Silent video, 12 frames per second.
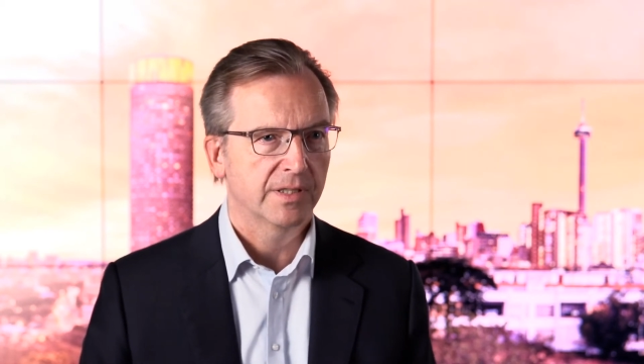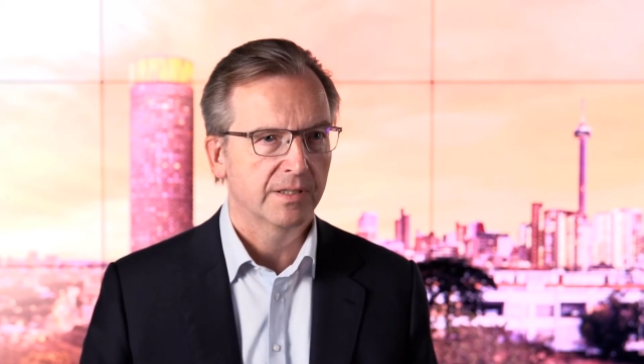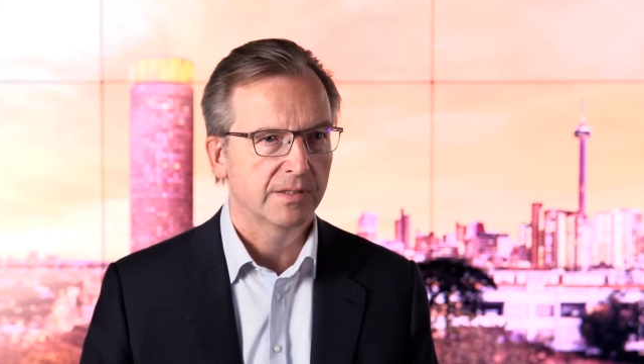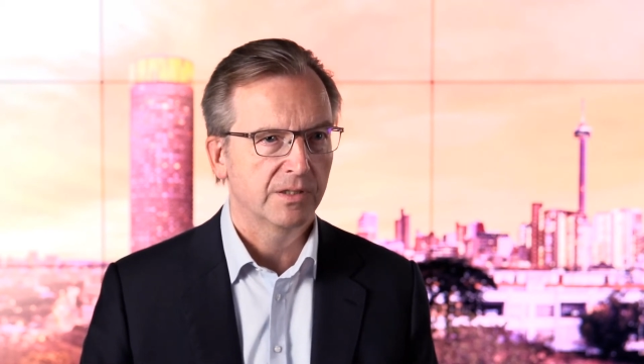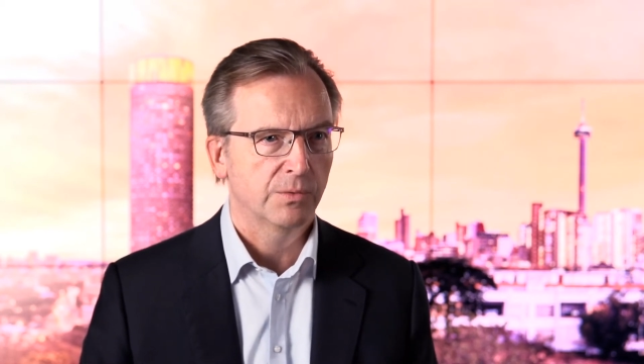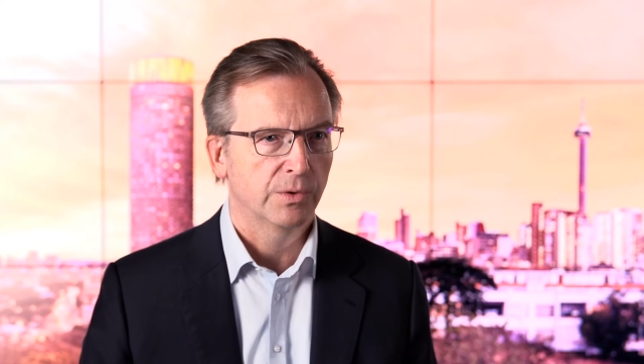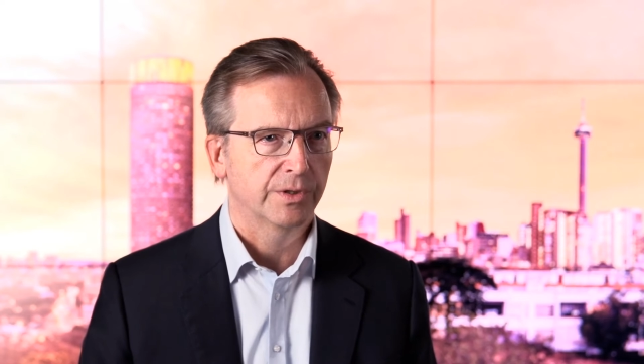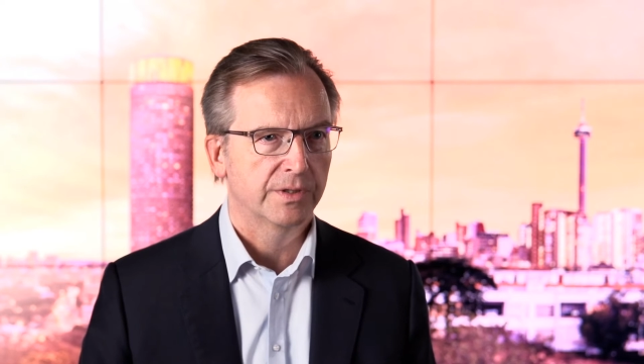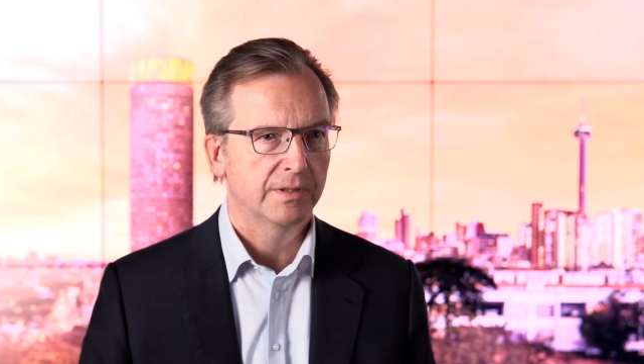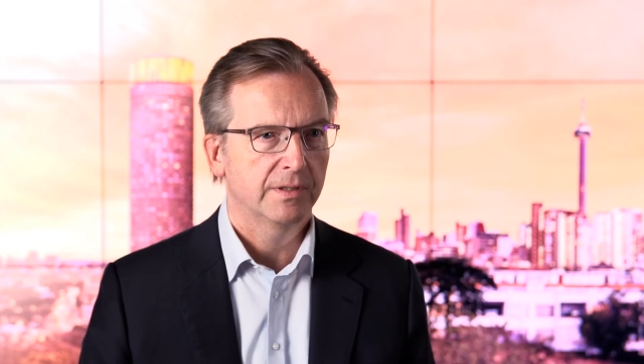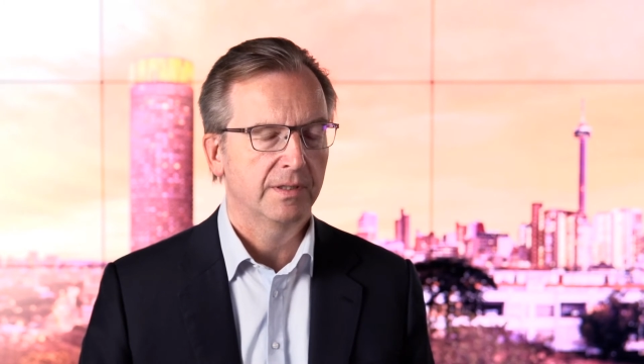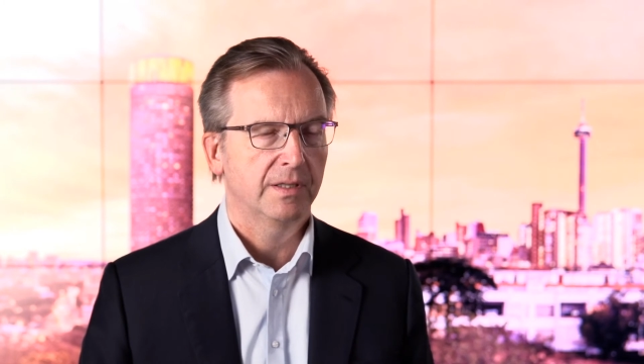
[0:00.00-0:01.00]
as you
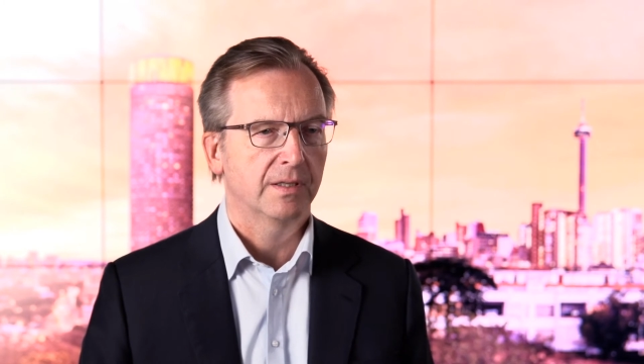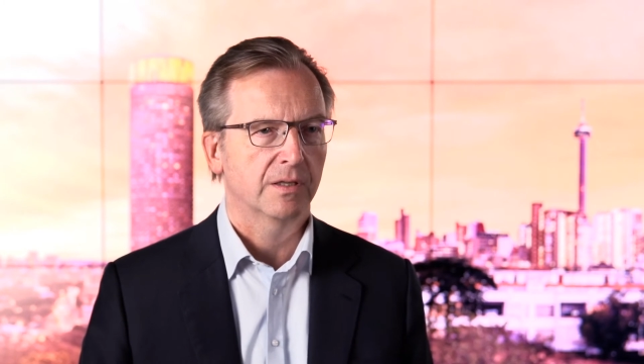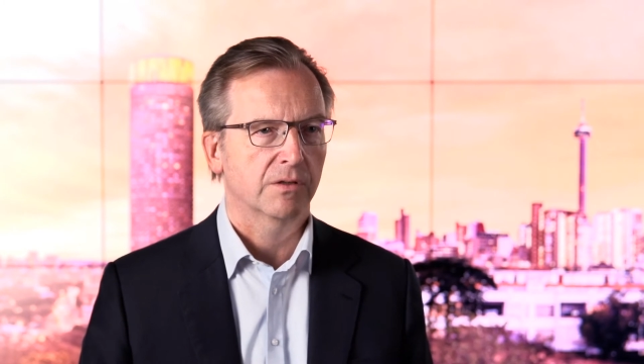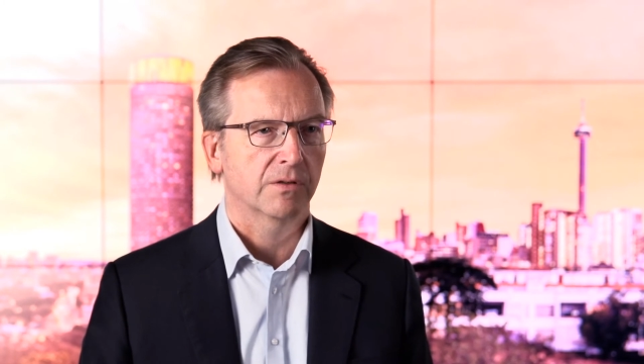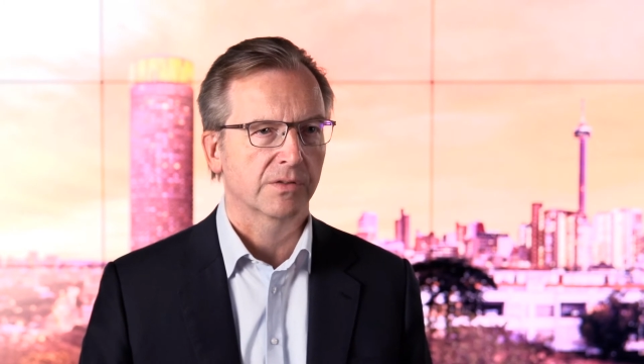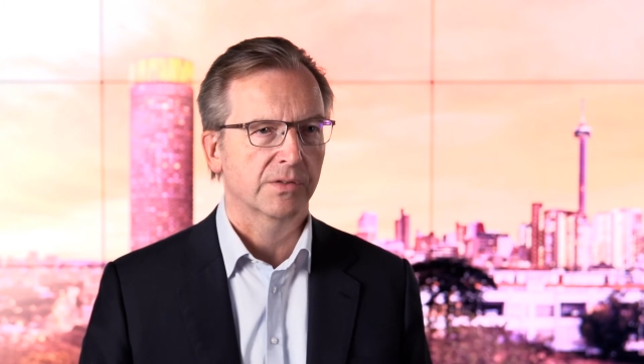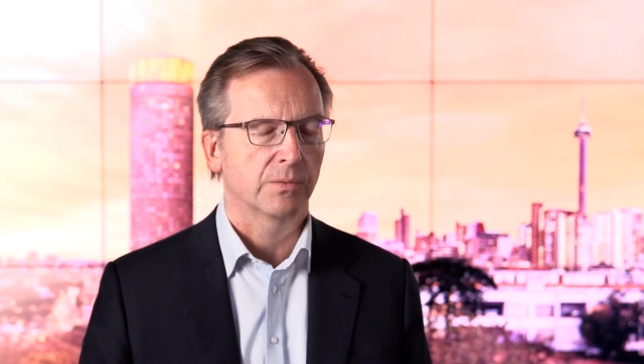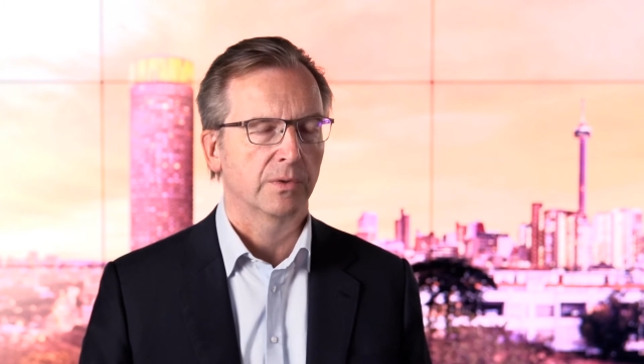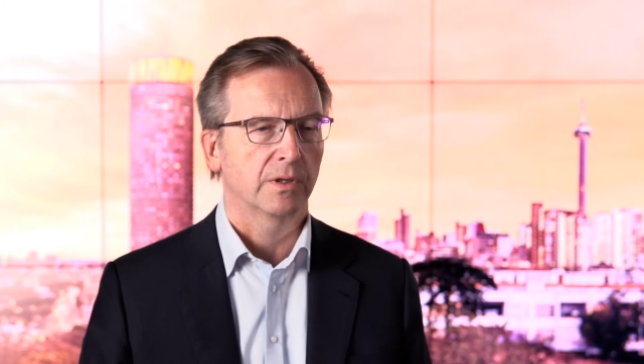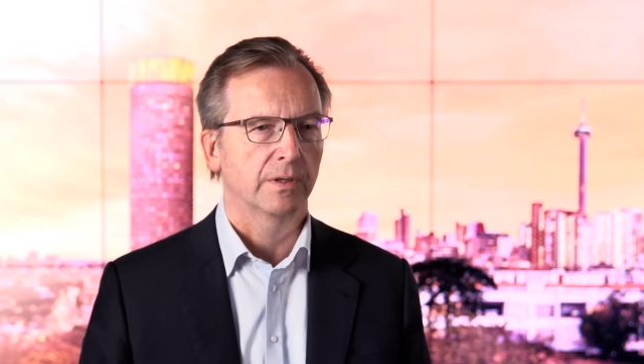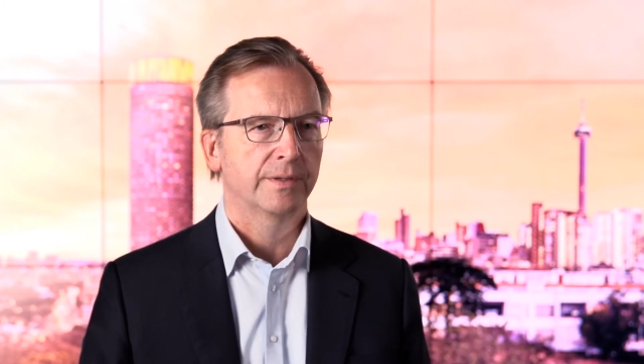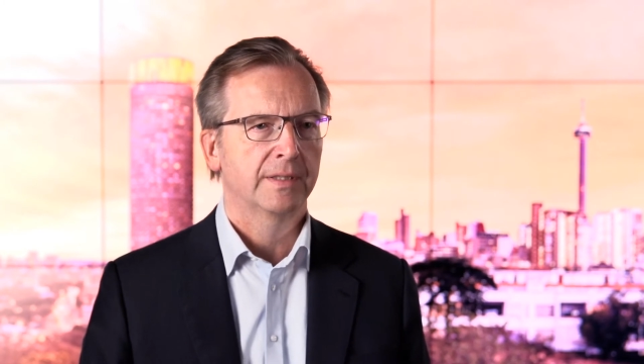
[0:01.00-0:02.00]
would need it across the
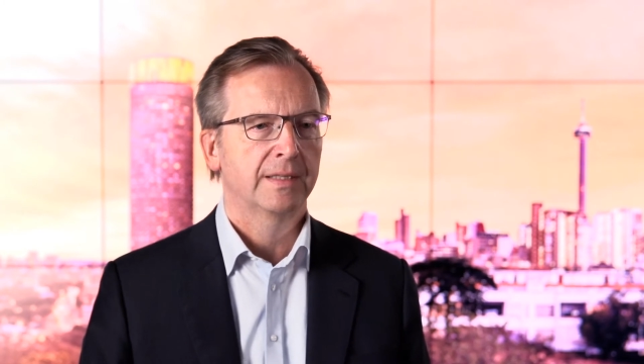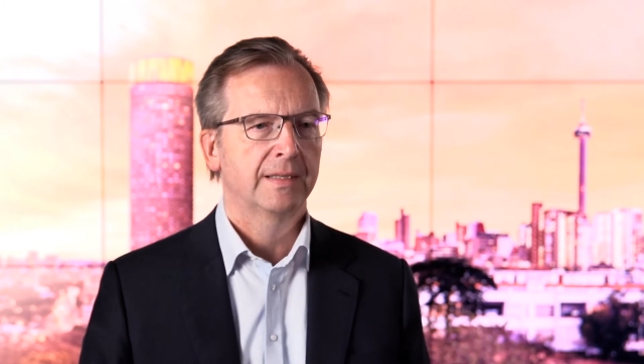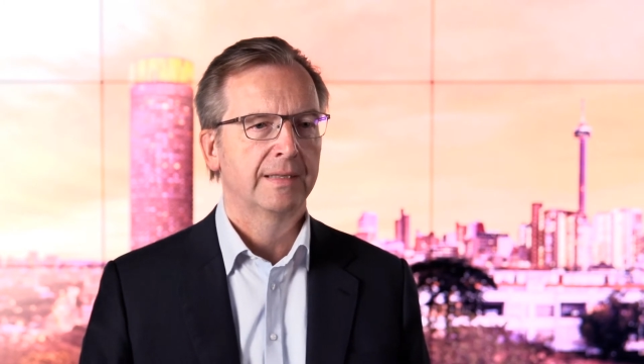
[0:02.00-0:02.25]
world.